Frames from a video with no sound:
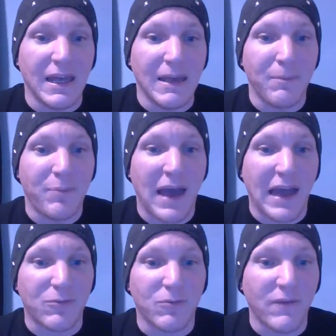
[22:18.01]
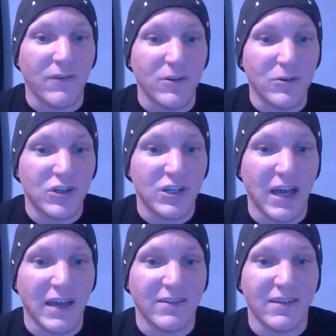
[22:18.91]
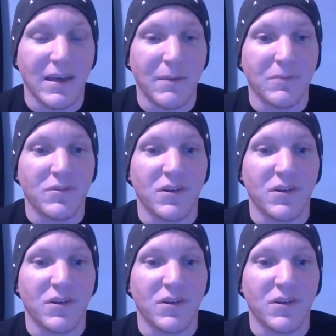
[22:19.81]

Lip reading: Impact revolutionized them,